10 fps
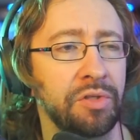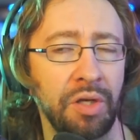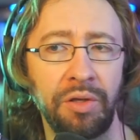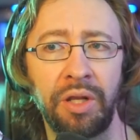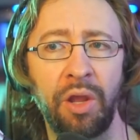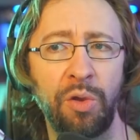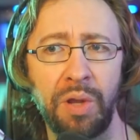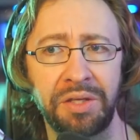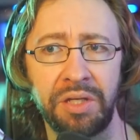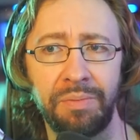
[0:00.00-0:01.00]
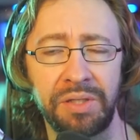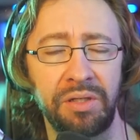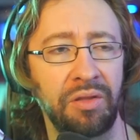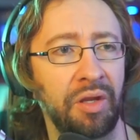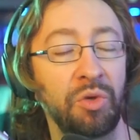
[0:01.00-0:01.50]
So you, you guys didn't miss
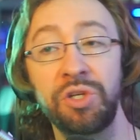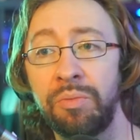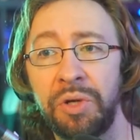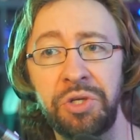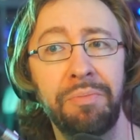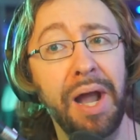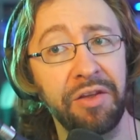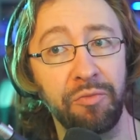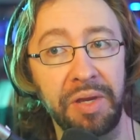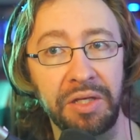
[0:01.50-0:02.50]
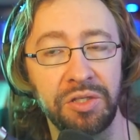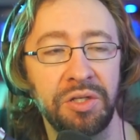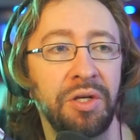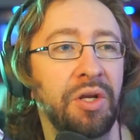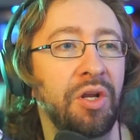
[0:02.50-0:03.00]
anything. What you what you might have
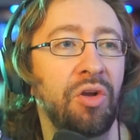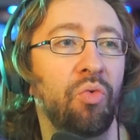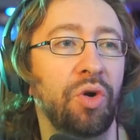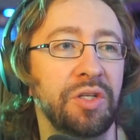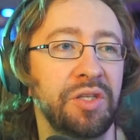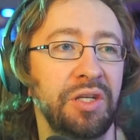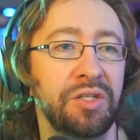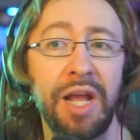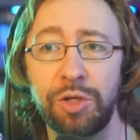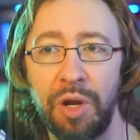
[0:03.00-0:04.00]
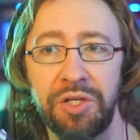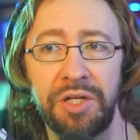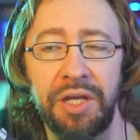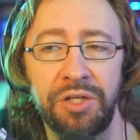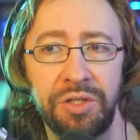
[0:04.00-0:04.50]
missed was the stage
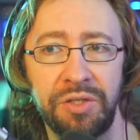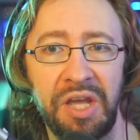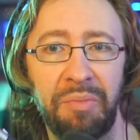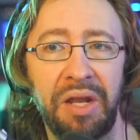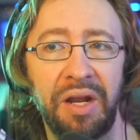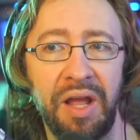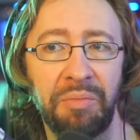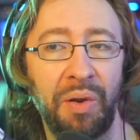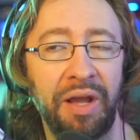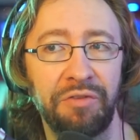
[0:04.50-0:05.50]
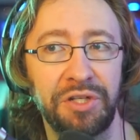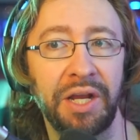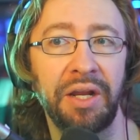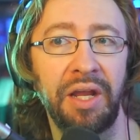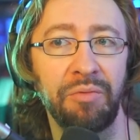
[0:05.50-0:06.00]
presentations that Bandai Namco had for
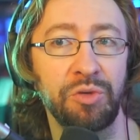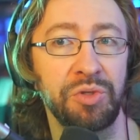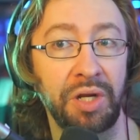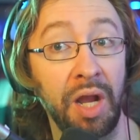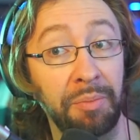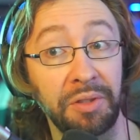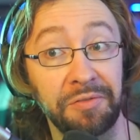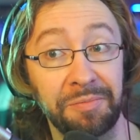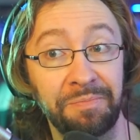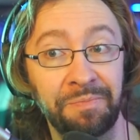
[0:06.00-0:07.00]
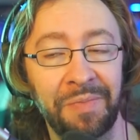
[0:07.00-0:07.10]
Tekken 8, which was a couple of them.